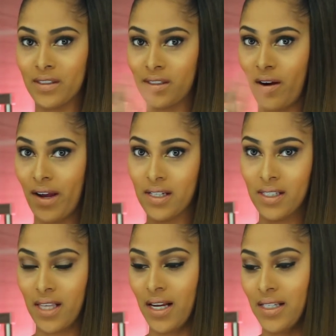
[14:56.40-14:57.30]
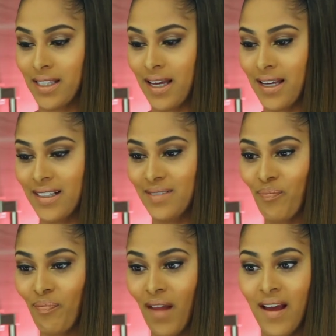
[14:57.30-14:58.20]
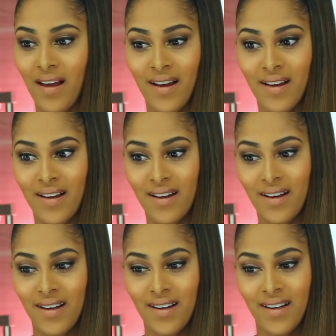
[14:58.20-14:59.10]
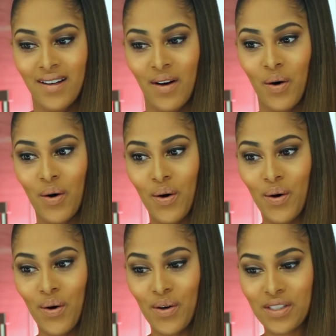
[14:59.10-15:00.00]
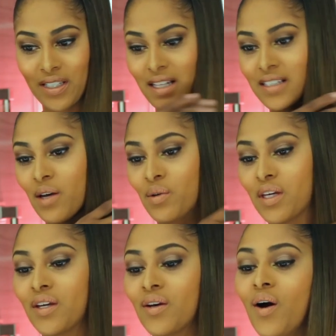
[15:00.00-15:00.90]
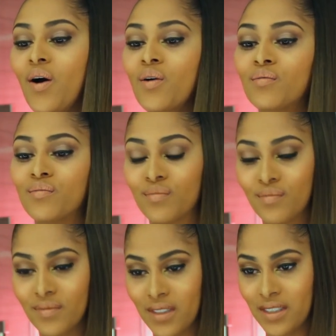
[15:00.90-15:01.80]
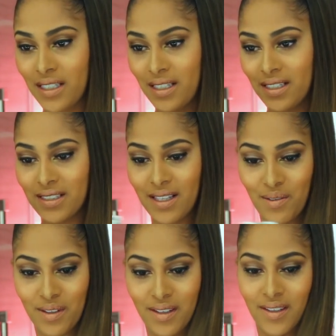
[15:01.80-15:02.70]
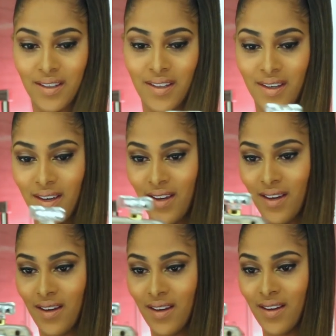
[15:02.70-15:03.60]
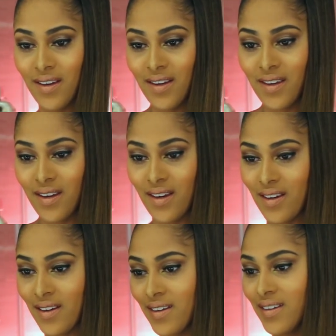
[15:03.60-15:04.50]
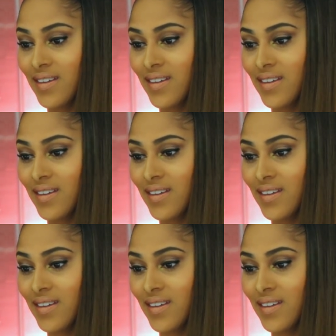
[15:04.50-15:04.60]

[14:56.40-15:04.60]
Sorry, I just got excited. Oh, she looks so cute. She looks so cute. Cute.